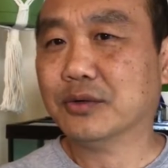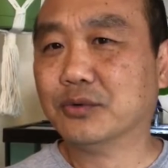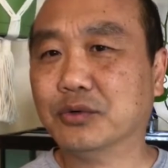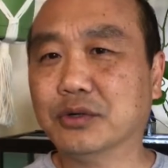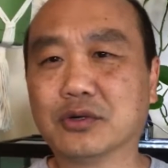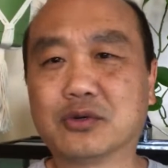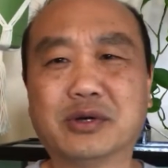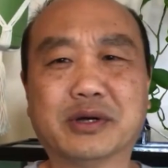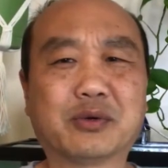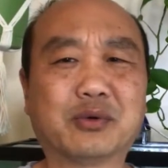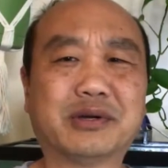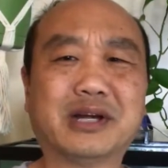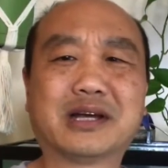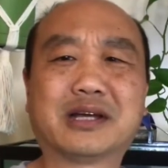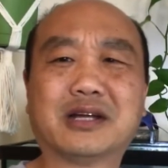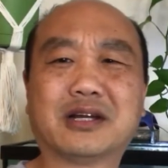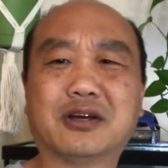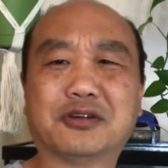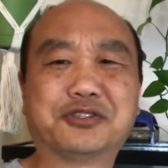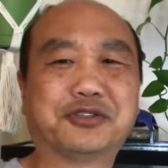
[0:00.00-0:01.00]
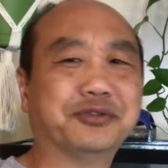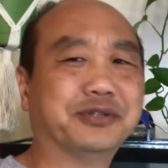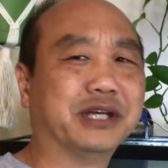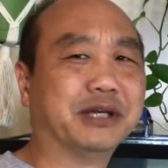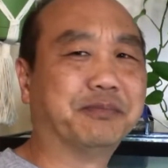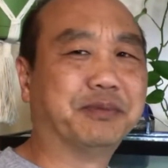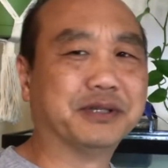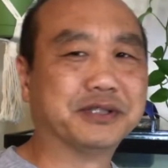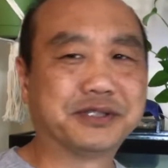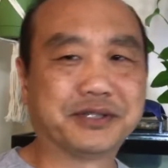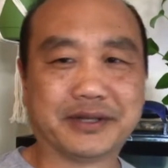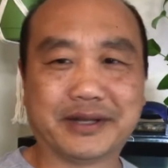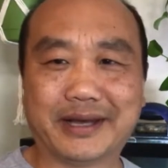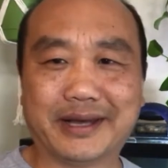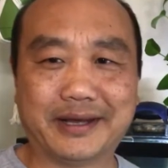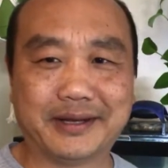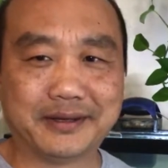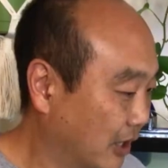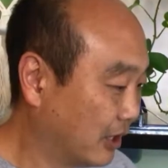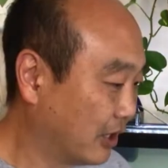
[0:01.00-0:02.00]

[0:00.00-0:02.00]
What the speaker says: Real quick, we're not going to go too deep into that.